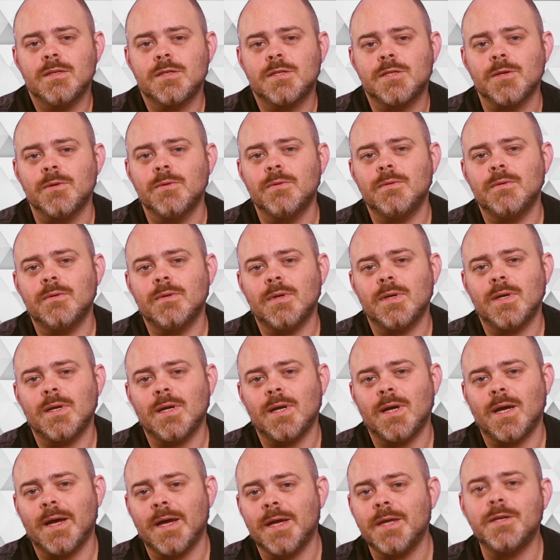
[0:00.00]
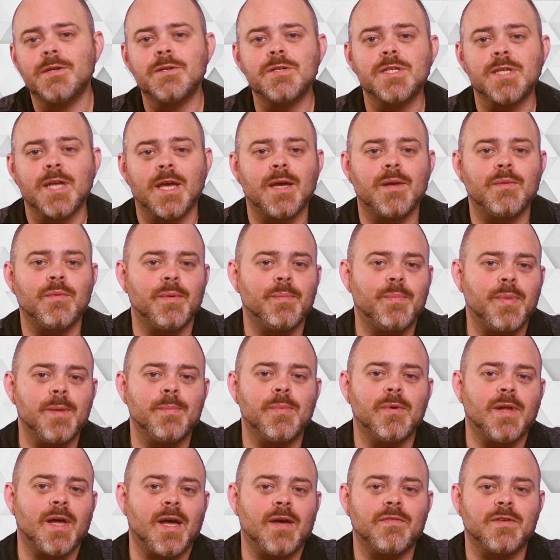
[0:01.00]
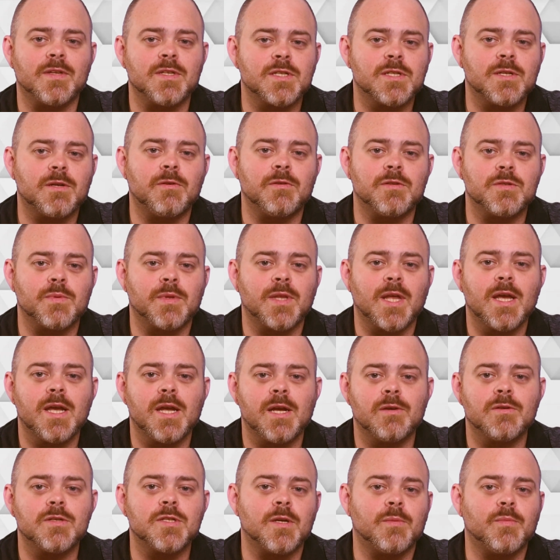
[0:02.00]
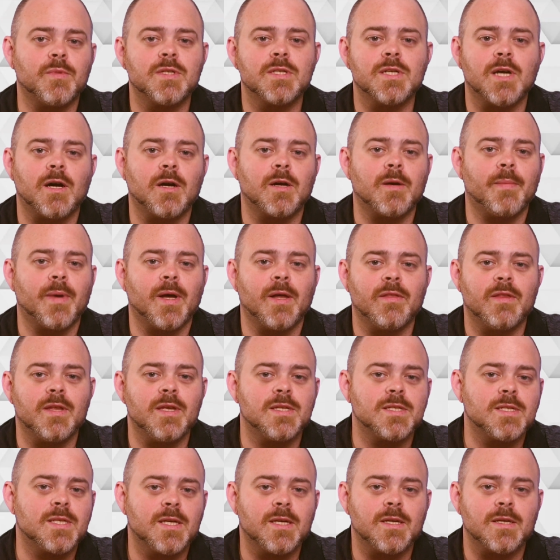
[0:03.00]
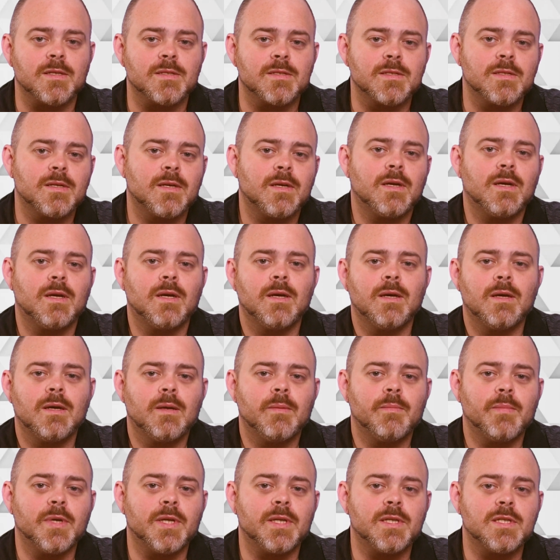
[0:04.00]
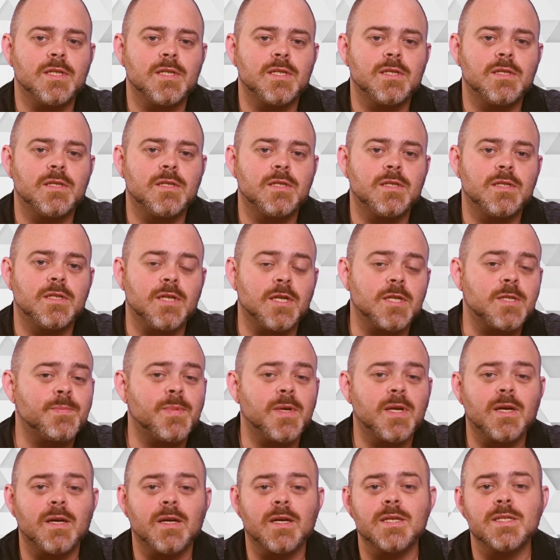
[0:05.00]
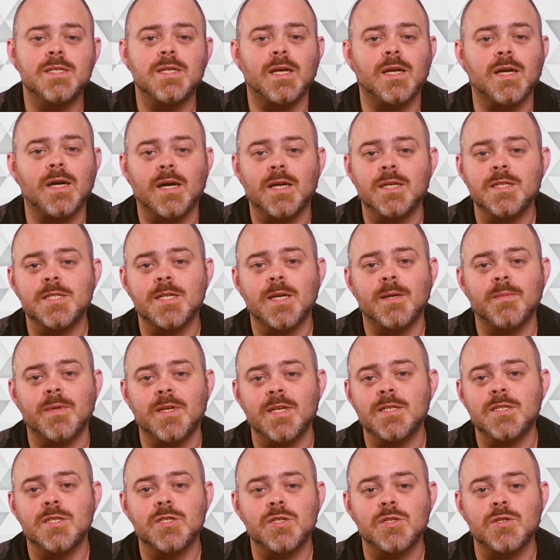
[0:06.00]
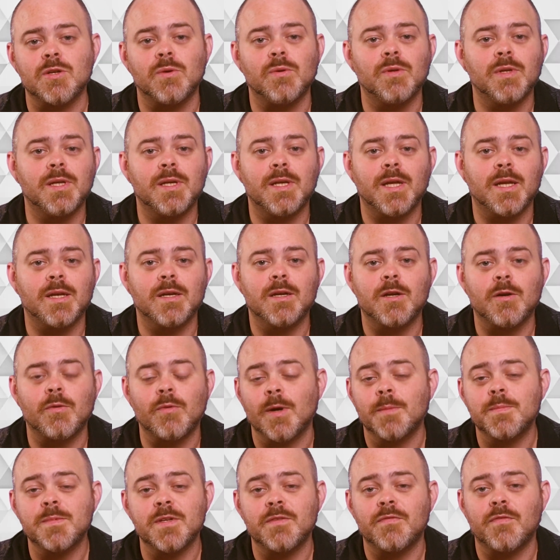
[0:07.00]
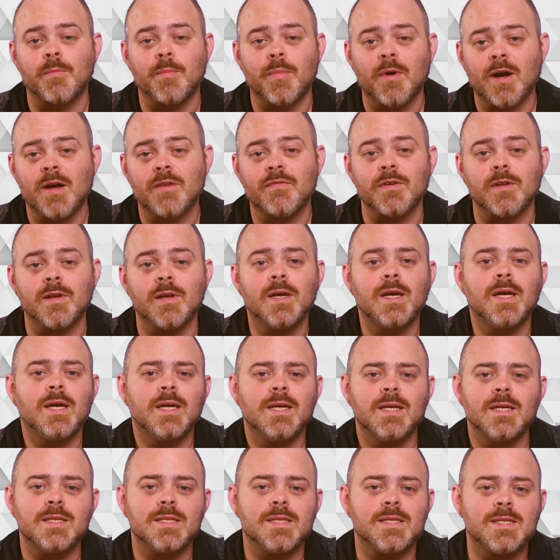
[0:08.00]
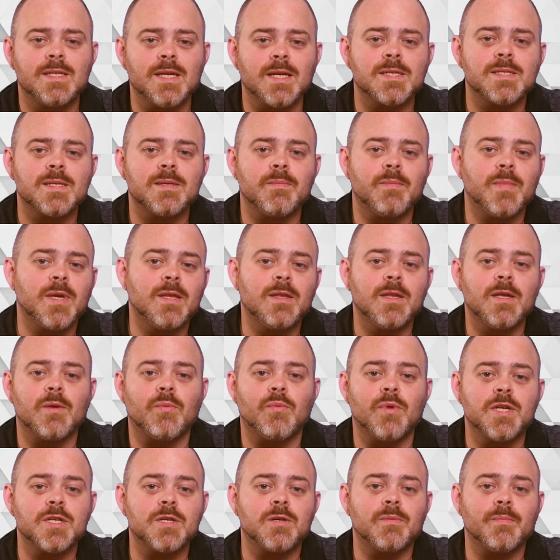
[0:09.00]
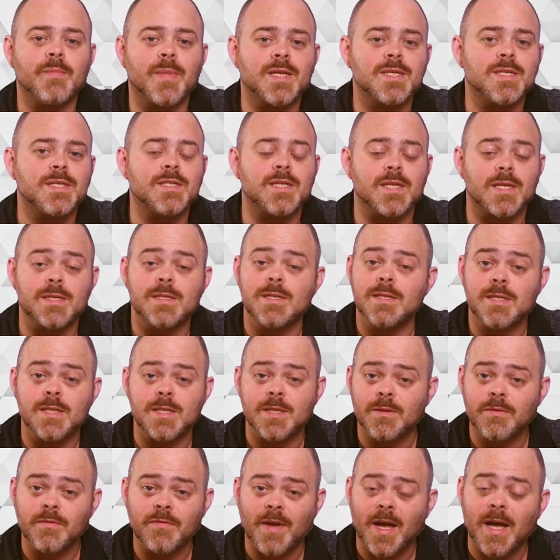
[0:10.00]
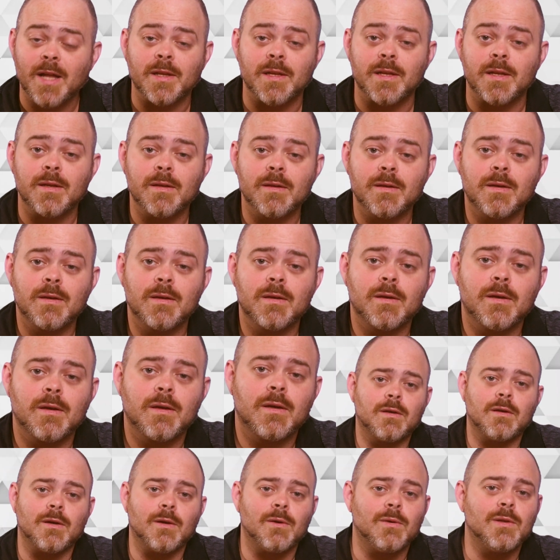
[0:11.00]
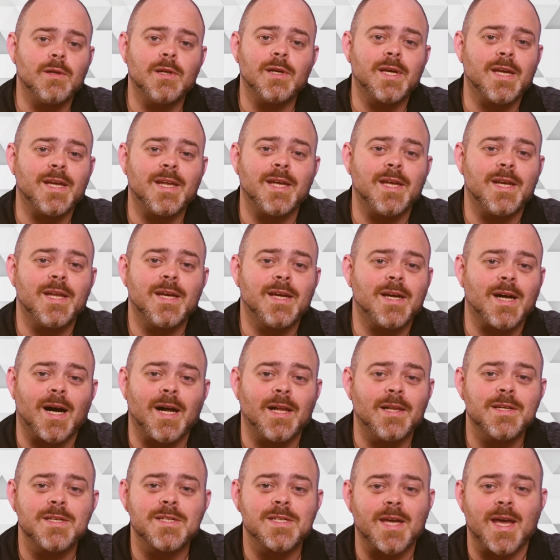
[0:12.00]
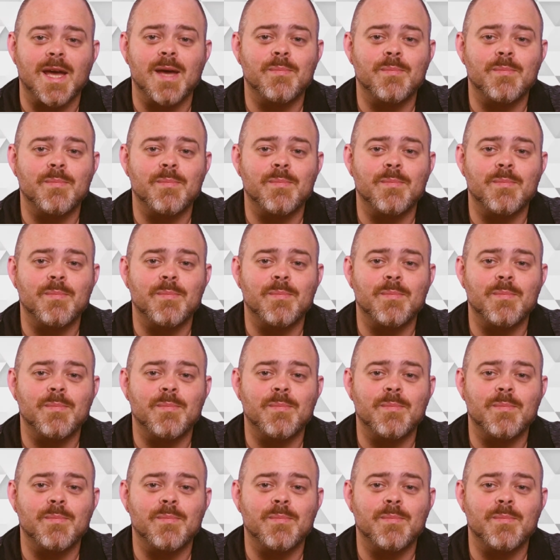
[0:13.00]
So I understand when people have concerns when they hear someone talk about these things. But just because a concept gets stolen and corrupted for profit, it doesn't mean the original message isn't still valid. Go look at any college